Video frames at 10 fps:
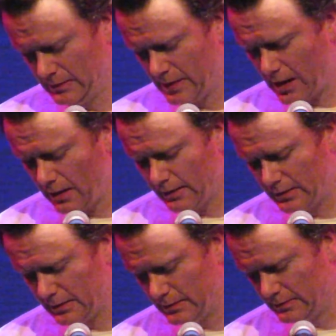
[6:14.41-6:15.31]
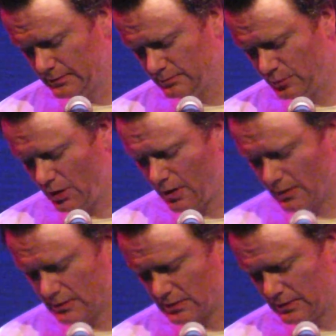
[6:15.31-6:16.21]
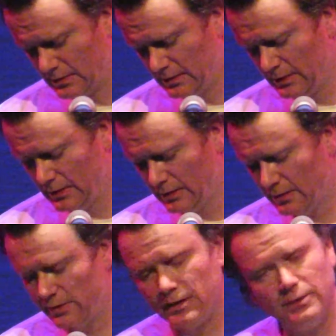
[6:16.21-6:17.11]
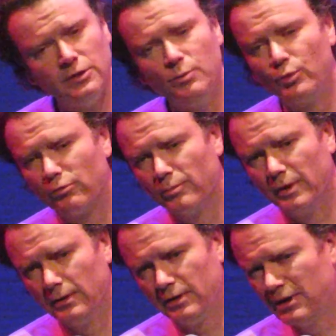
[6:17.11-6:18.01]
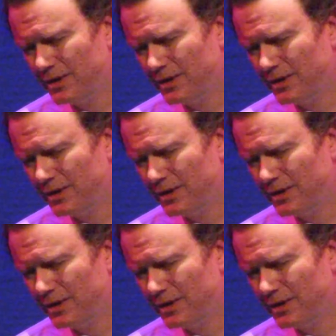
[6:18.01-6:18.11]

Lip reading: Ireland belongs to the innumerable,